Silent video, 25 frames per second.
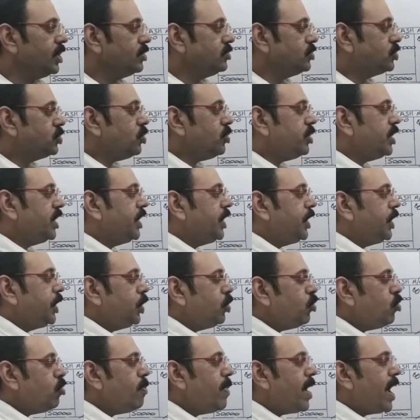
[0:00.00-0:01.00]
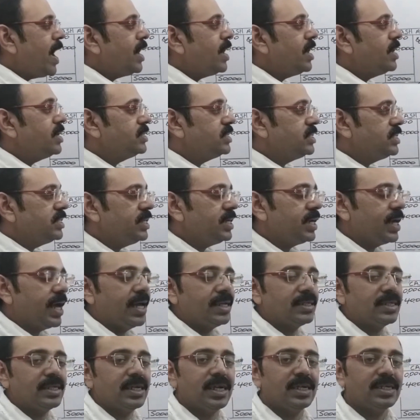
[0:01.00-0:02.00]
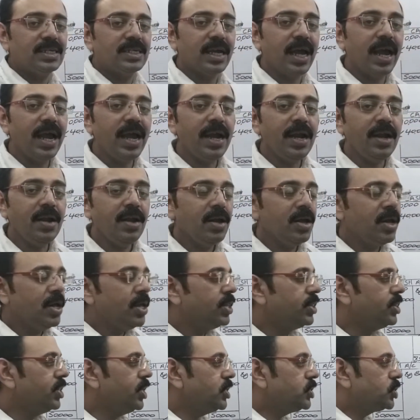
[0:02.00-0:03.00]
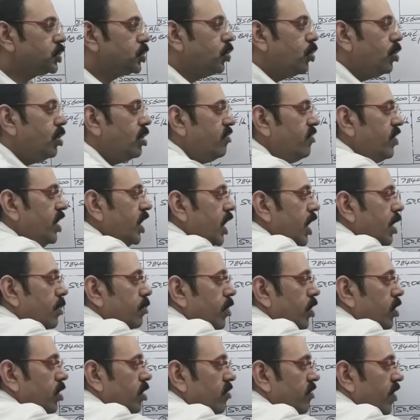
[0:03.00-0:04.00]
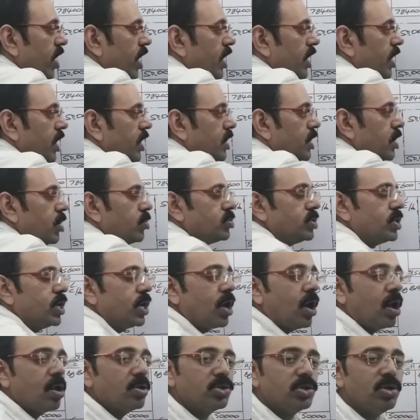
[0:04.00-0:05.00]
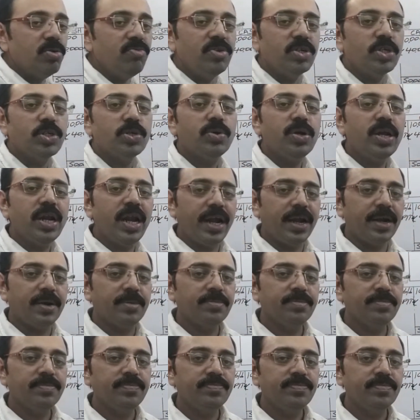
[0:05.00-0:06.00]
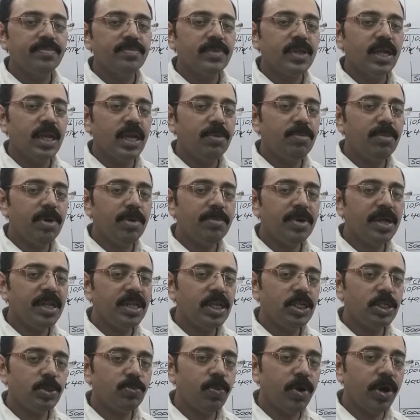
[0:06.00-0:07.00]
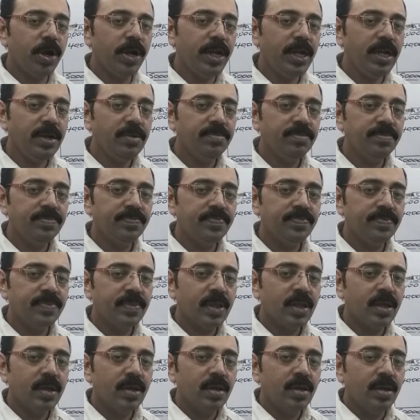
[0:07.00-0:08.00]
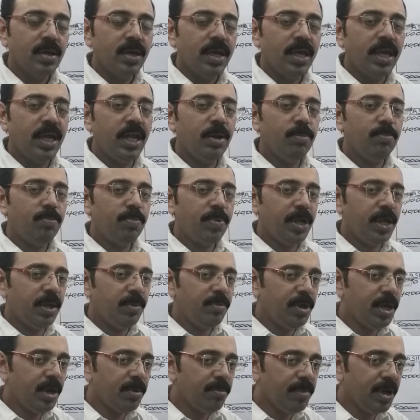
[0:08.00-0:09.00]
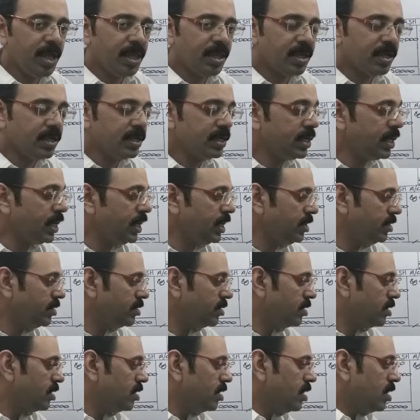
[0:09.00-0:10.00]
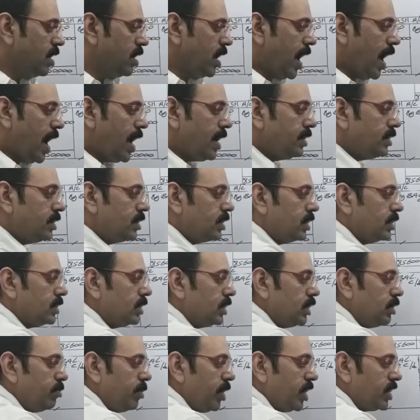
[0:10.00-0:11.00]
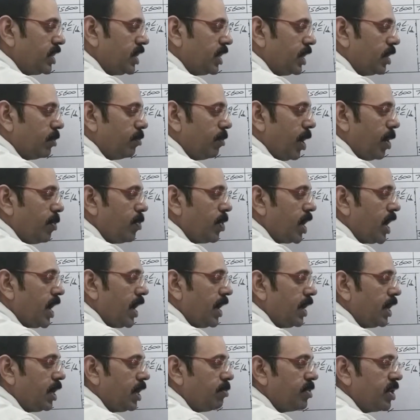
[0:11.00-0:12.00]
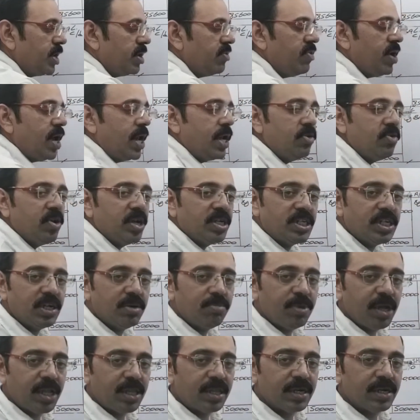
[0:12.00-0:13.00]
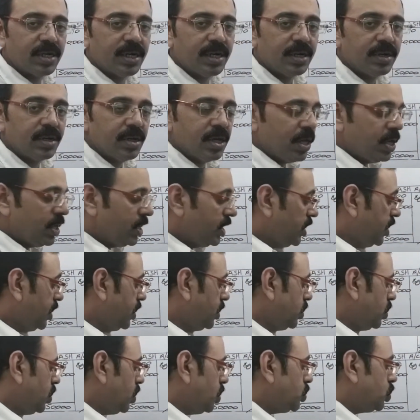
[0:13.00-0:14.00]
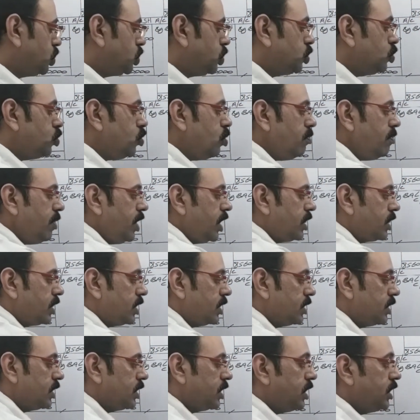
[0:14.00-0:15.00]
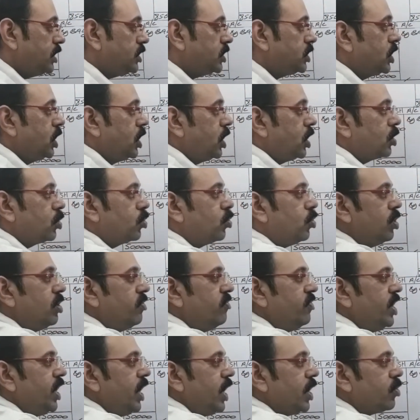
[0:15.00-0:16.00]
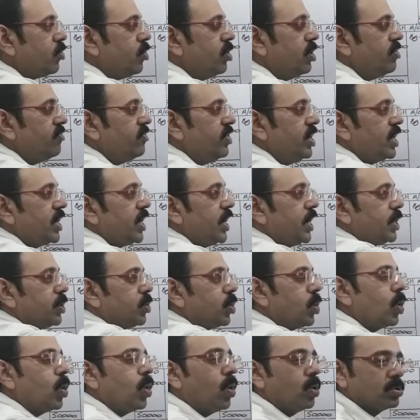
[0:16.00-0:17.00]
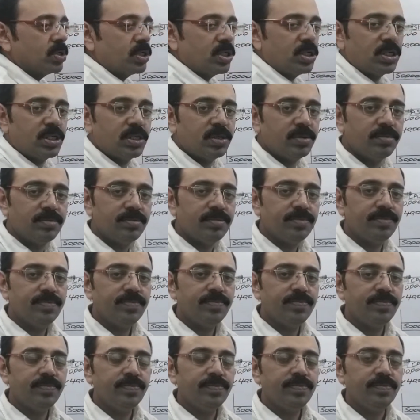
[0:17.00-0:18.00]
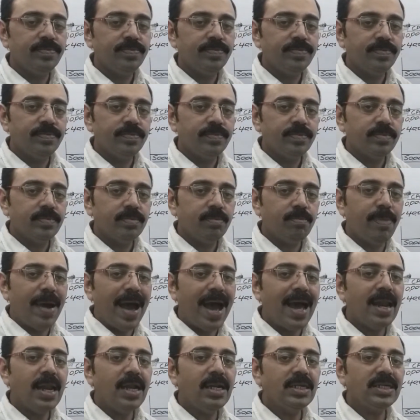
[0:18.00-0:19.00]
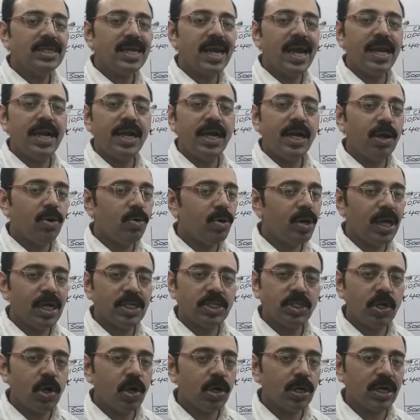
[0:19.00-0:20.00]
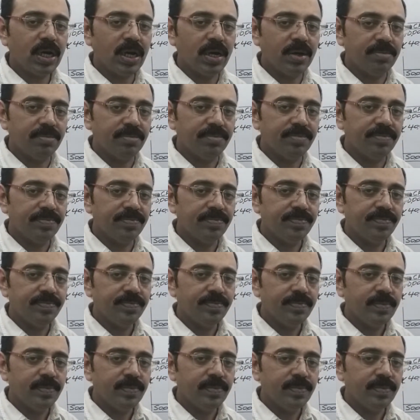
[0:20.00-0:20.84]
So in new balance sheet asset side, this goodwill amount 20,000 also we should write. Remember this point? In premium method and third method, memorandum revaluation method, in these two methods, goodwill account will get closed. Balance carried down does not come.